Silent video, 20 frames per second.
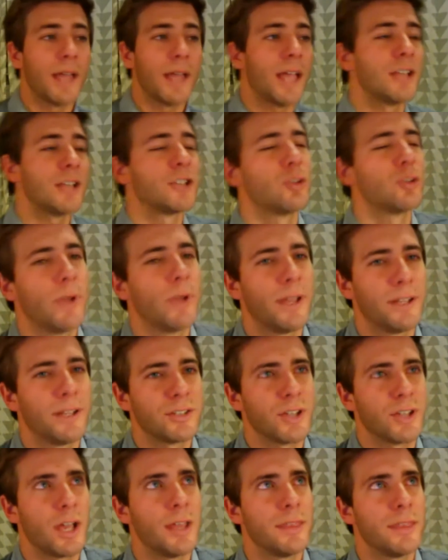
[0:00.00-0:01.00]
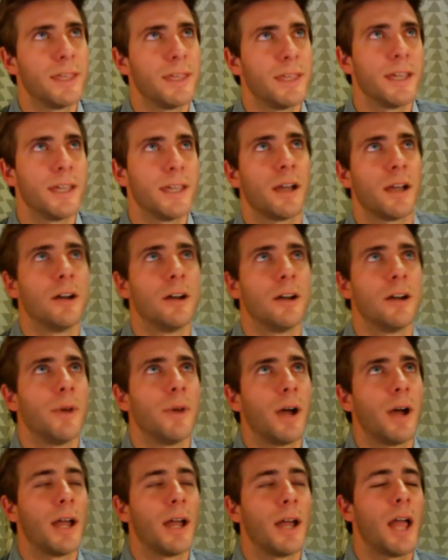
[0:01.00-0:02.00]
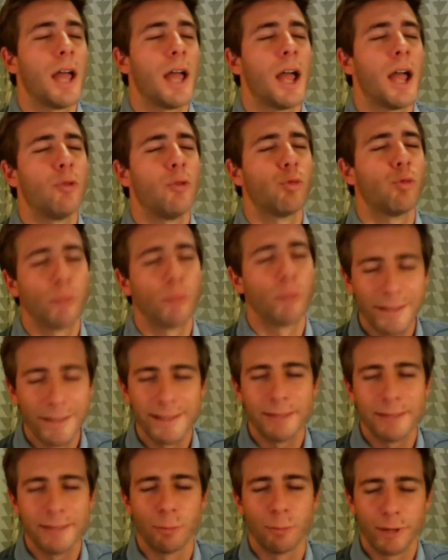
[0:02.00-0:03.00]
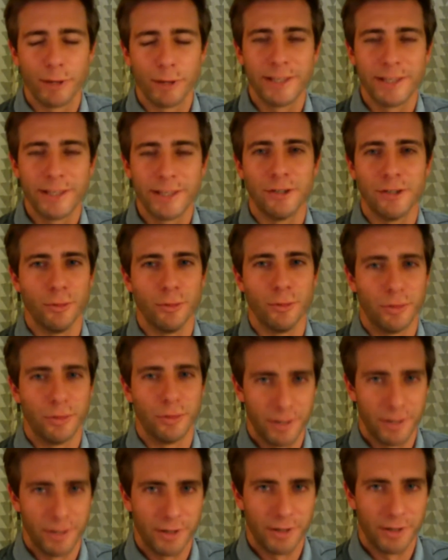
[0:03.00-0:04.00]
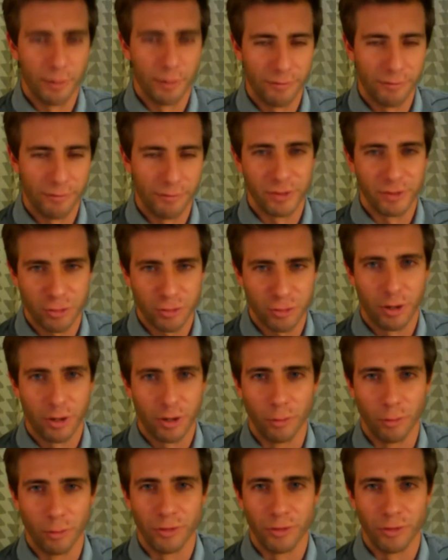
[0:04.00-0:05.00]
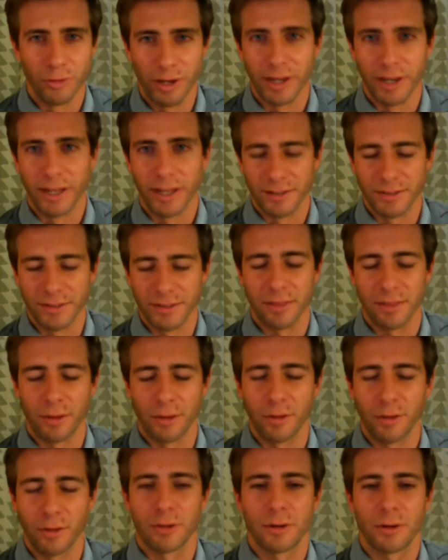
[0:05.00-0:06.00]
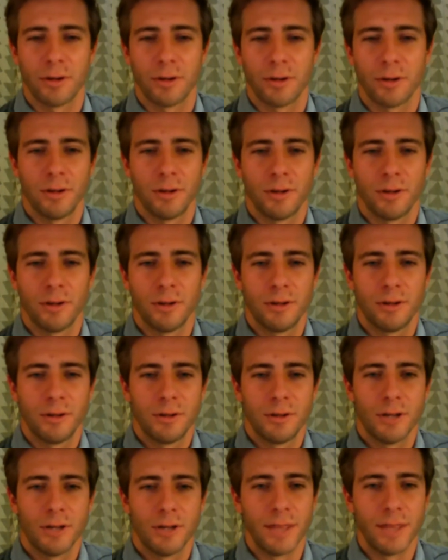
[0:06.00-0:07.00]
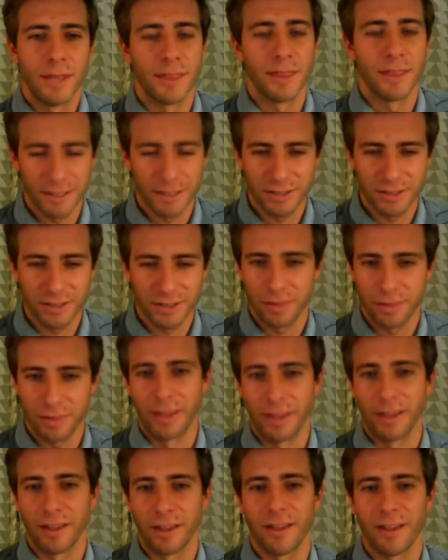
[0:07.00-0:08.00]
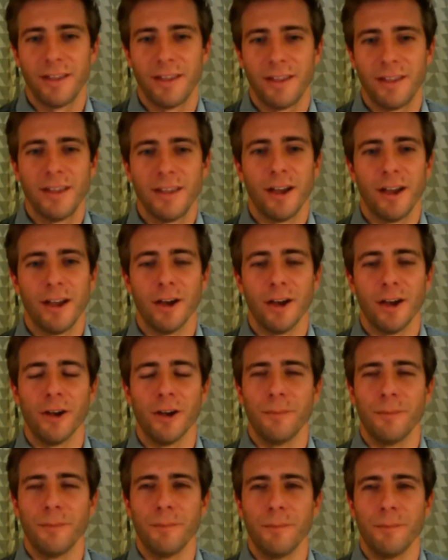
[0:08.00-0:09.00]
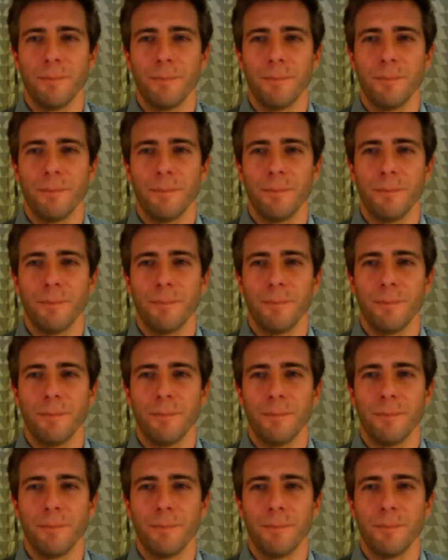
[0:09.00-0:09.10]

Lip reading: the wings. I think I really, really do think Griffin struggles against the Thunder. I think that's a thing. And